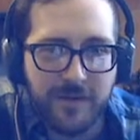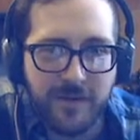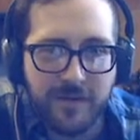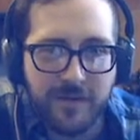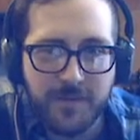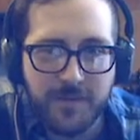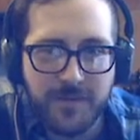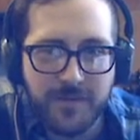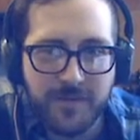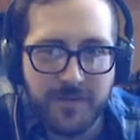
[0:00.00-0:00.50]

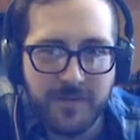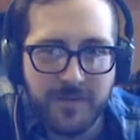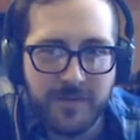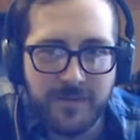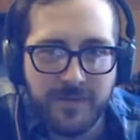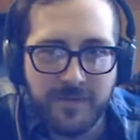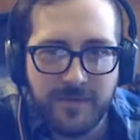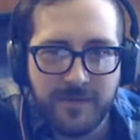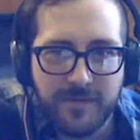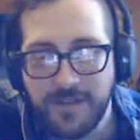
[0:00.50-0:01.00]
Oops.
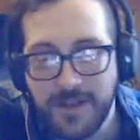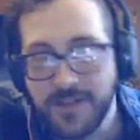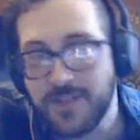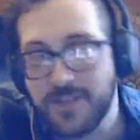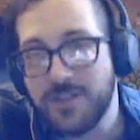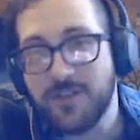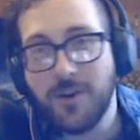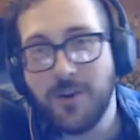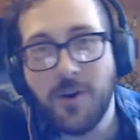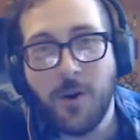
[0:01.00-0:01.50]

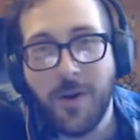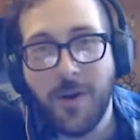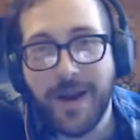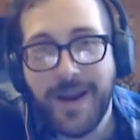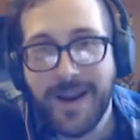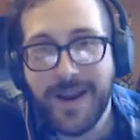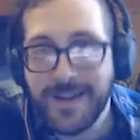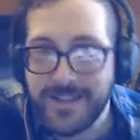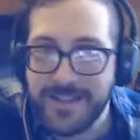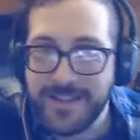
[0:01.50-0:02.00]
It's true, I
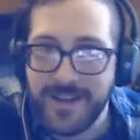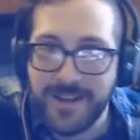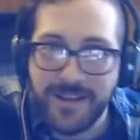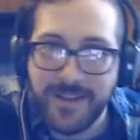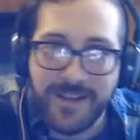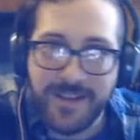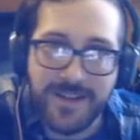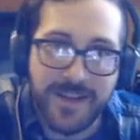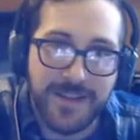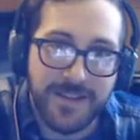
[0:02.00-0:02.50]

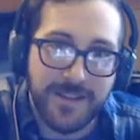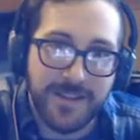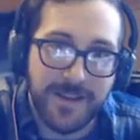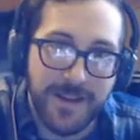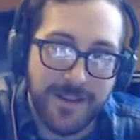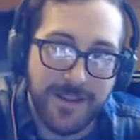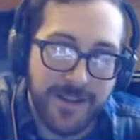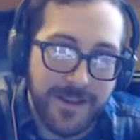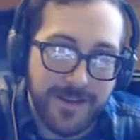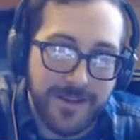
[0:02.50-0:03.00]
accidentally hit
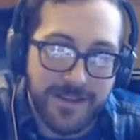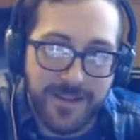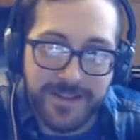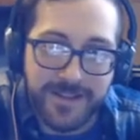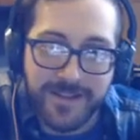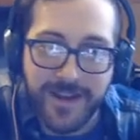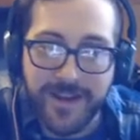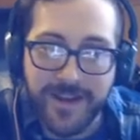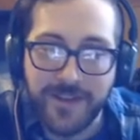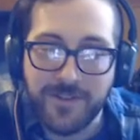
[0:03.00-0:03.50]
the
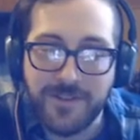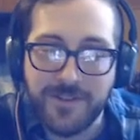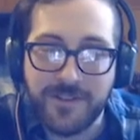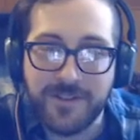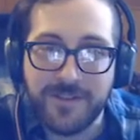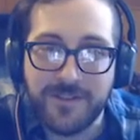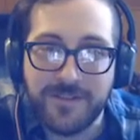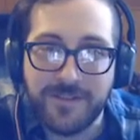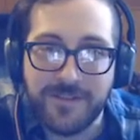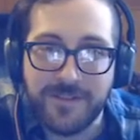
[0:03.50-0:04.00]

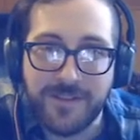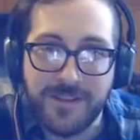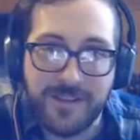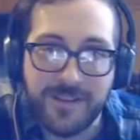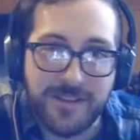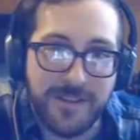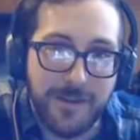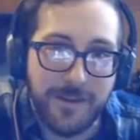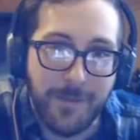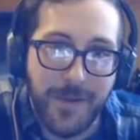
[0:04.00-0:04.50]
titles,
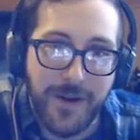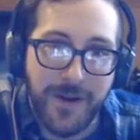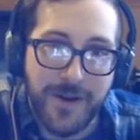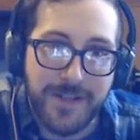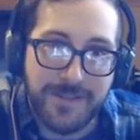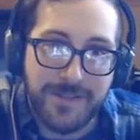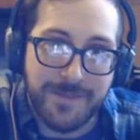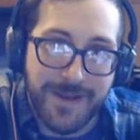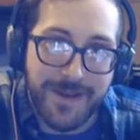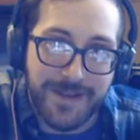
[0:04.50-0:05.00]
the
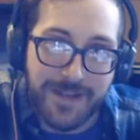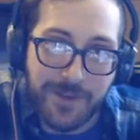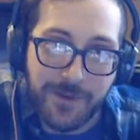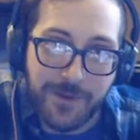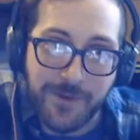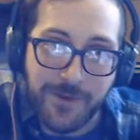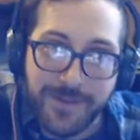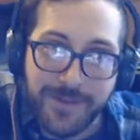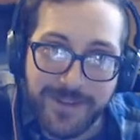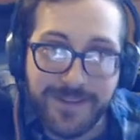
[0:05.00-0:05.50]
pause
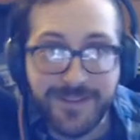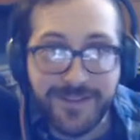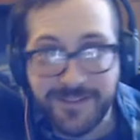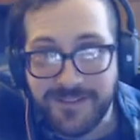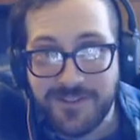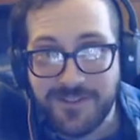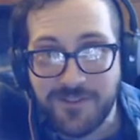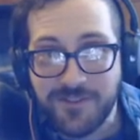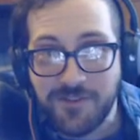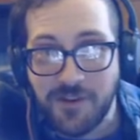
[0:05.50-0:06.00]
menu.
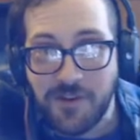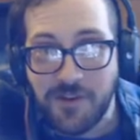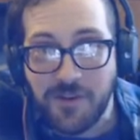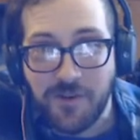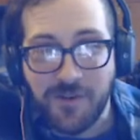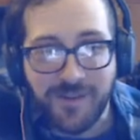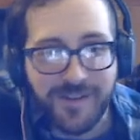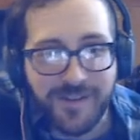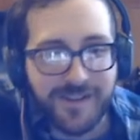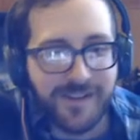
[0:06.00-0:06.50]
It's
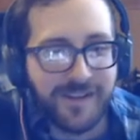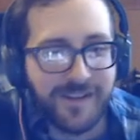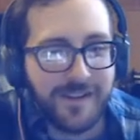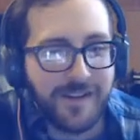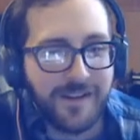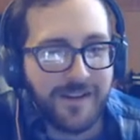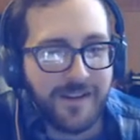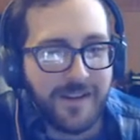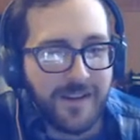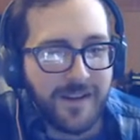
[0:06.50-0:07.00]
true.
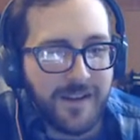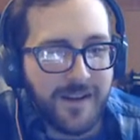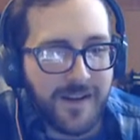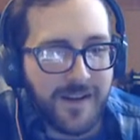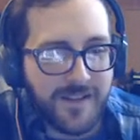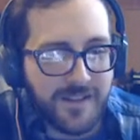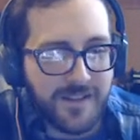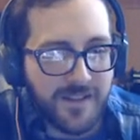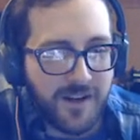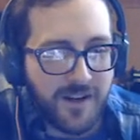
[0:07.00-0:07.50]

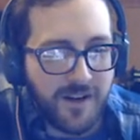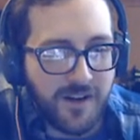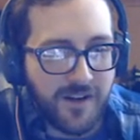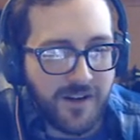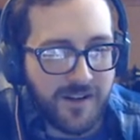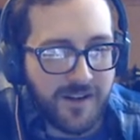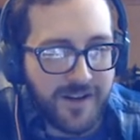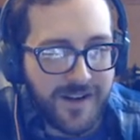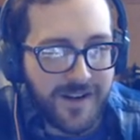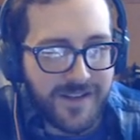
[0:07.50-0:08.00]
I saw
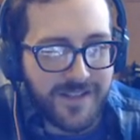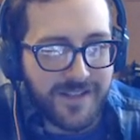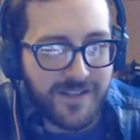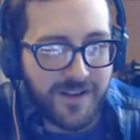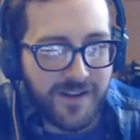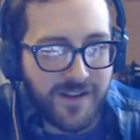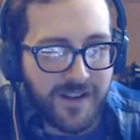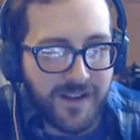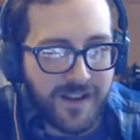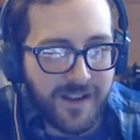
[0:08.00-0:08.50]
her. I
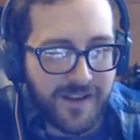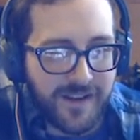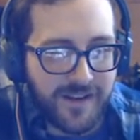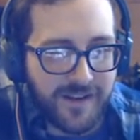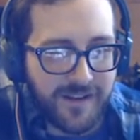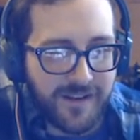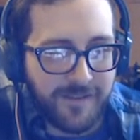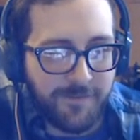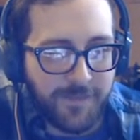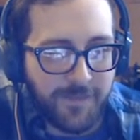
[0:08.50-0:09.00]
saw
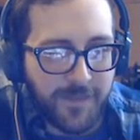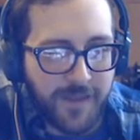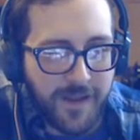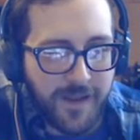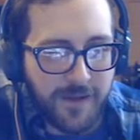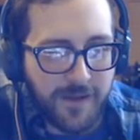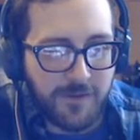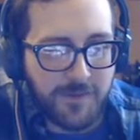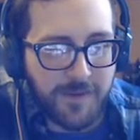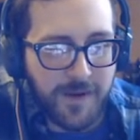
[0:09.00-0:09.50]
Hannah.
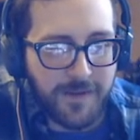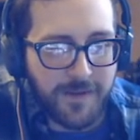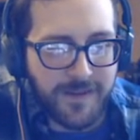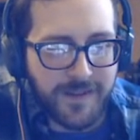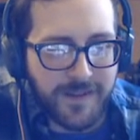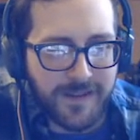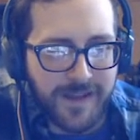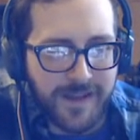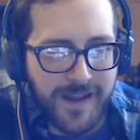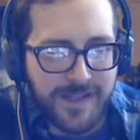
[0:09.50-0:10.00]
I was probably
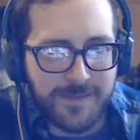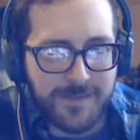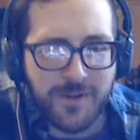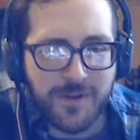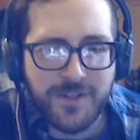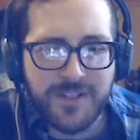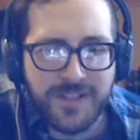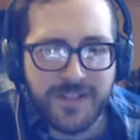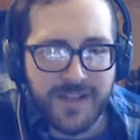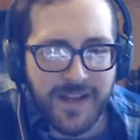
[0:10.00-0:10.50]
the last
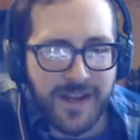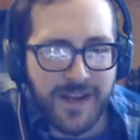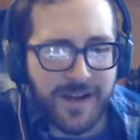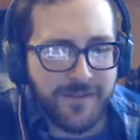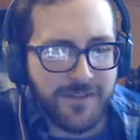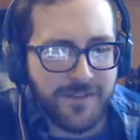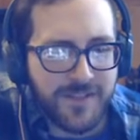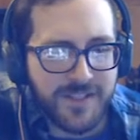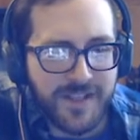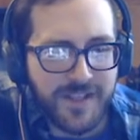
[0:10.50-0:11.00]
person to
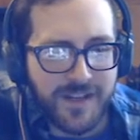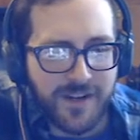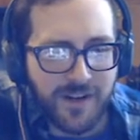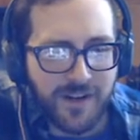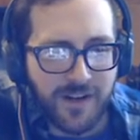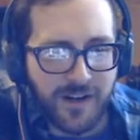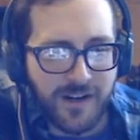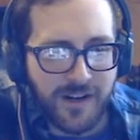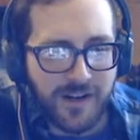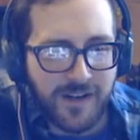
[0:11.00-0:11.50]
ever see
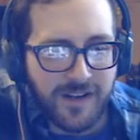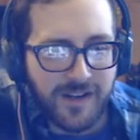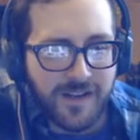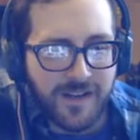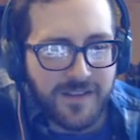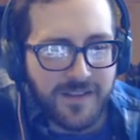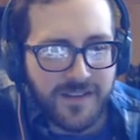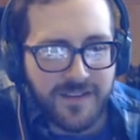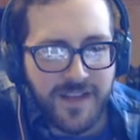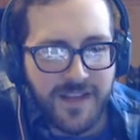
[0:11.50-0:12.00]
her.
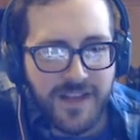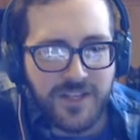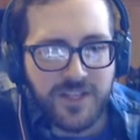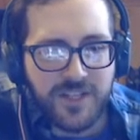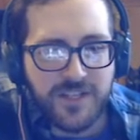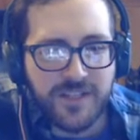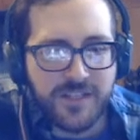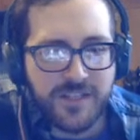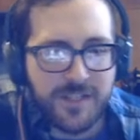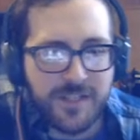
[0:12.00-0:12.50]
The day
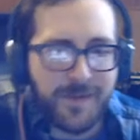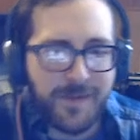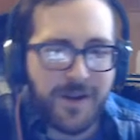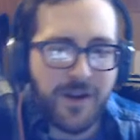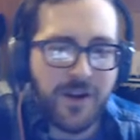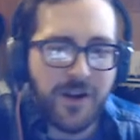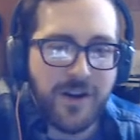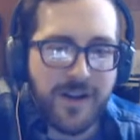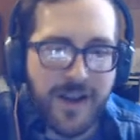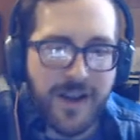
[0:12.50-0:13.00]
she
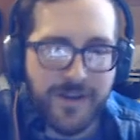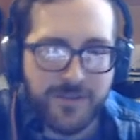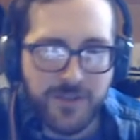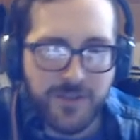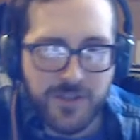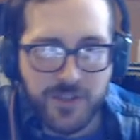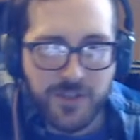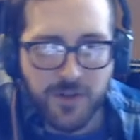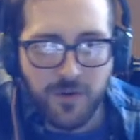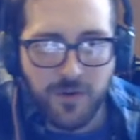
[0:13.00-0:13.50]
disappeared,
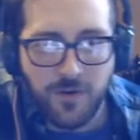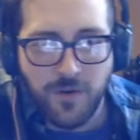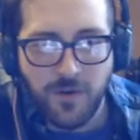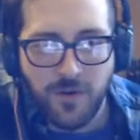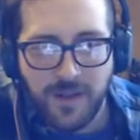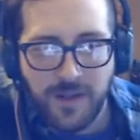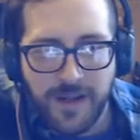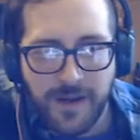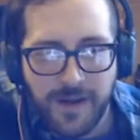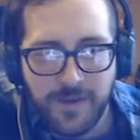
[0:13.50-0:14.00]
after
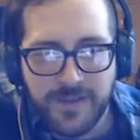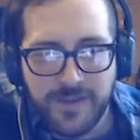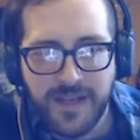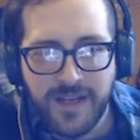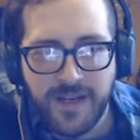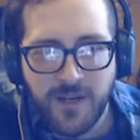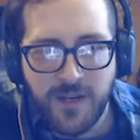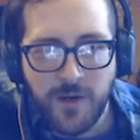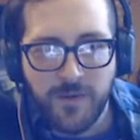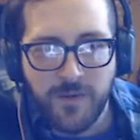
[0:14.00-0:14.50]
school, I was
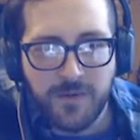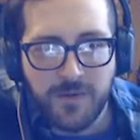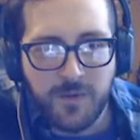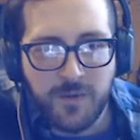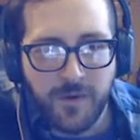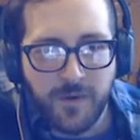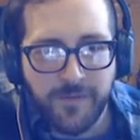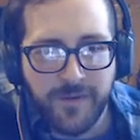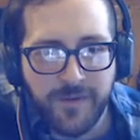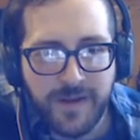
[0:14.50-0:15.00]
heading over
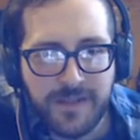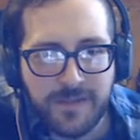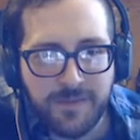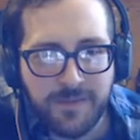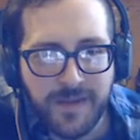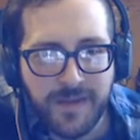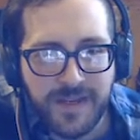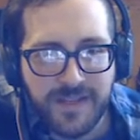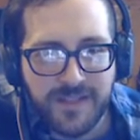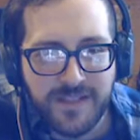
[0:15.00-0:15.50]
to a friend's
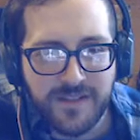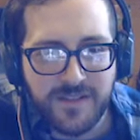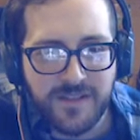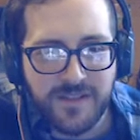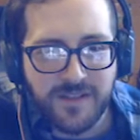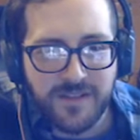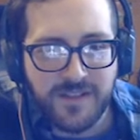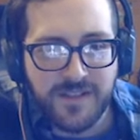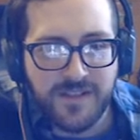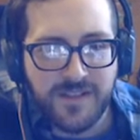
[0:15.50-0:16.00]
place and
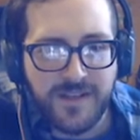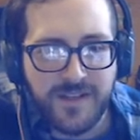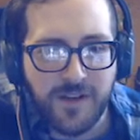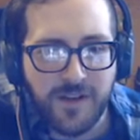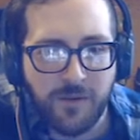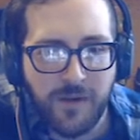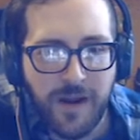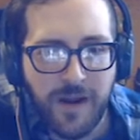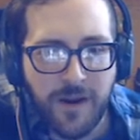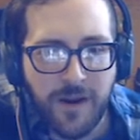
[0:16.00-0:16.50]
took the
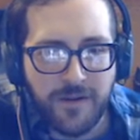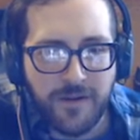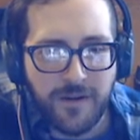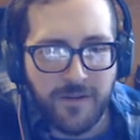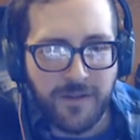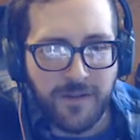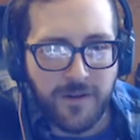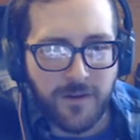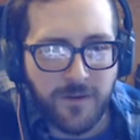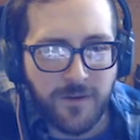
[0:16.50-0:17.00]
scenic route
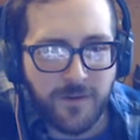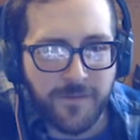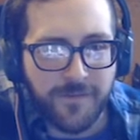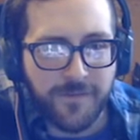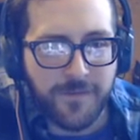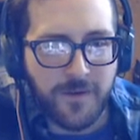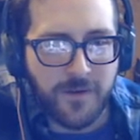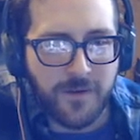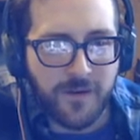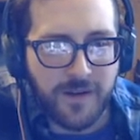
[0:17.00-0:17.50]
near the old
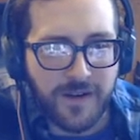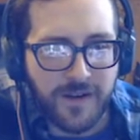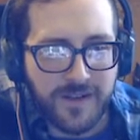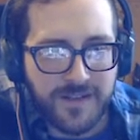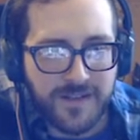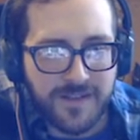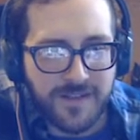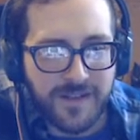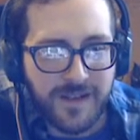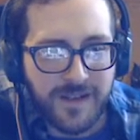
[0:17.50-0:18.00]

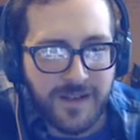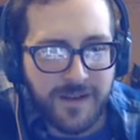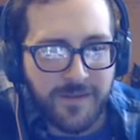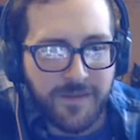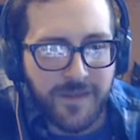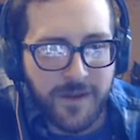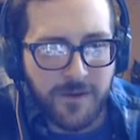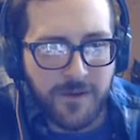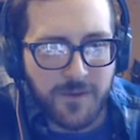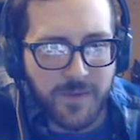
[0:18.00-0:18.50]
forest.
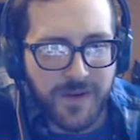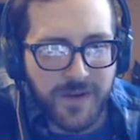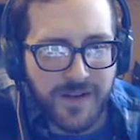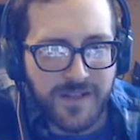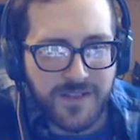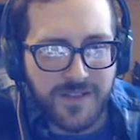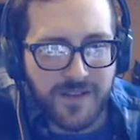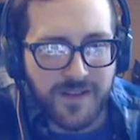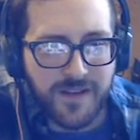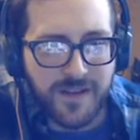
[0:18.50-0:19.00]
That was when I
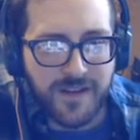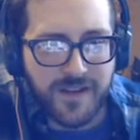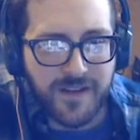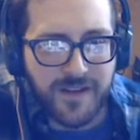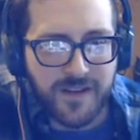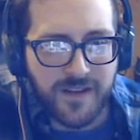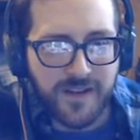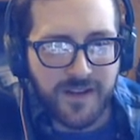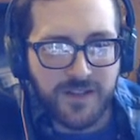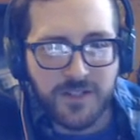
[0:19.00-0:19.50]
saw
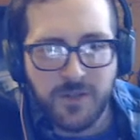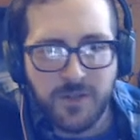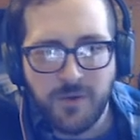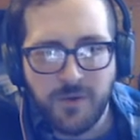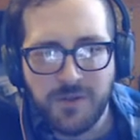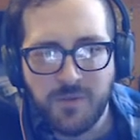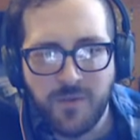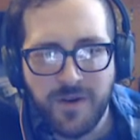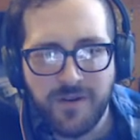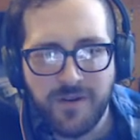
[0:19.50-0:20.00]
Hannah. She
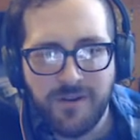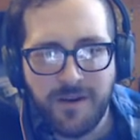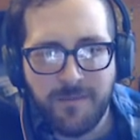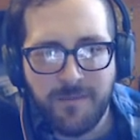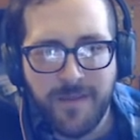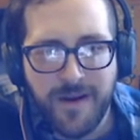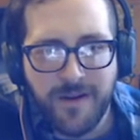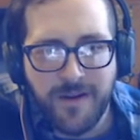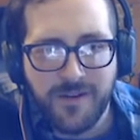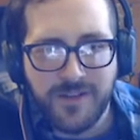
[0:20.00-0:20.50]
was
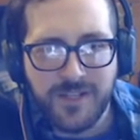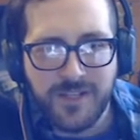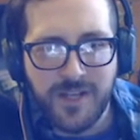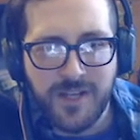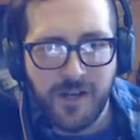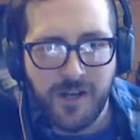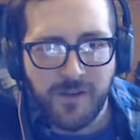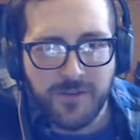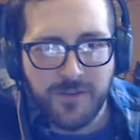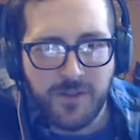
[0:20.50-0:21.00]
wandering by
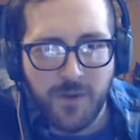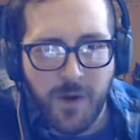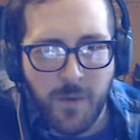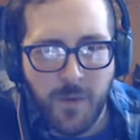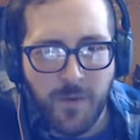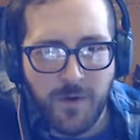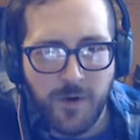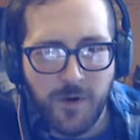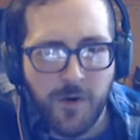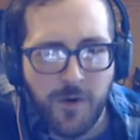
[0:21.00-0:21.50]
herself, so I
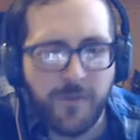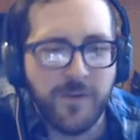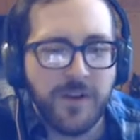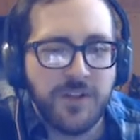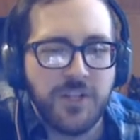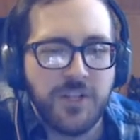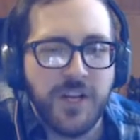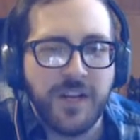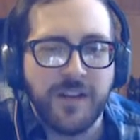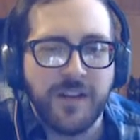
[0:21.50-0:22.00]
went over to
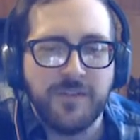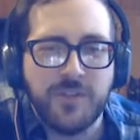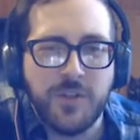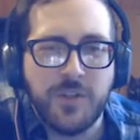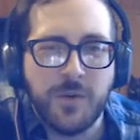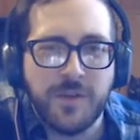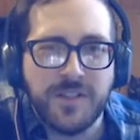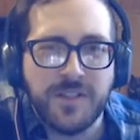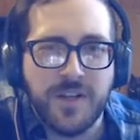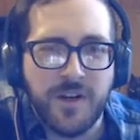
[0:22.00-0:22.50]
check if
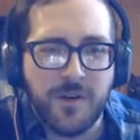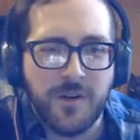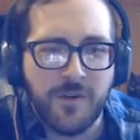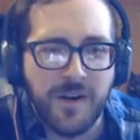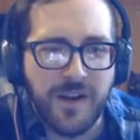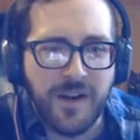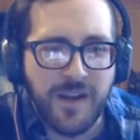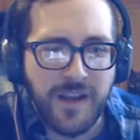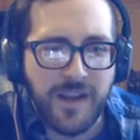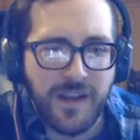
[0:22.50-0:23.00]
she was all
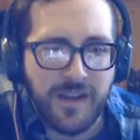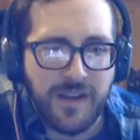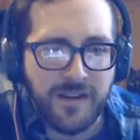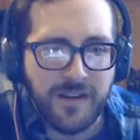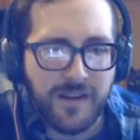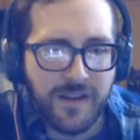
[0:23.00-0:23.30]
right.